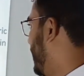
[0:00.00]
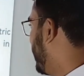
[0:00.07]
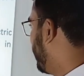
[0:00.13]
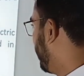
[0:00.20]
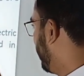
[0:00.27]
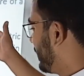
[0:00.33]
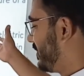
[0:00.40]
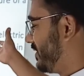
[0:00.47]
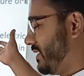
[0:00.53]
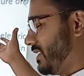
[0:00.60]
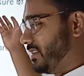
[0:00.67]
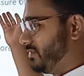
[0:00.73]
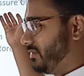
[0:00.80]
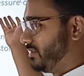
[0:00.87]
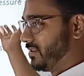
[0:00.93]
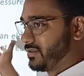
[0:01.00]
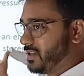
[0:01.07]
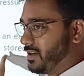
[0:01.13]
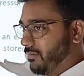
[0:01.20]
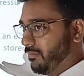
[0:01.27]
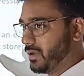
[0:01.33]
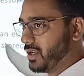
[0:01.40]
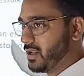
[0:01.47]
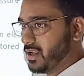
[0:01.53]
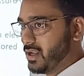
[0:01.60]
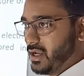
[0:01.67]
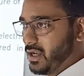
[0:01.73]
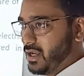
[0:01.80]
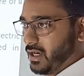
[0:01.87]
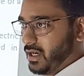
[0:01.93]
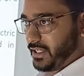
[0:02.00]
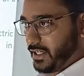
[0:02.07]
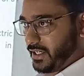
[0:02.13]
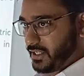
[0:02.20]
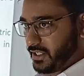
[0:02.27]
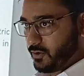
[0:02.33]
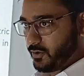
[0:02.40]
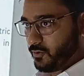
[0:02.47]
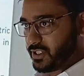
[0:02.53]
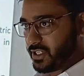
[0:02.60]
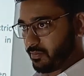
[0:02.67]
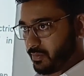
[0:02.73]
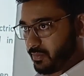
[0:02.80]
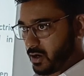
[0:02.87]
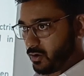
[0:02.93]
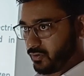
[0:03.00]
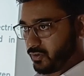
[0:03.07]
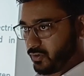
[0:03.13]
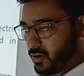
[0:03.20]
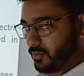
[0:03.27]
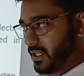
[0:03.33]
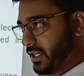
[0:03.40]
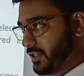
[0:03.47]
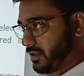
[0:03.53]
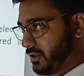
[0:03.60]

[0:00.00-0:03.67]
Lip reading: That means it's the same, like it uses the power from the electric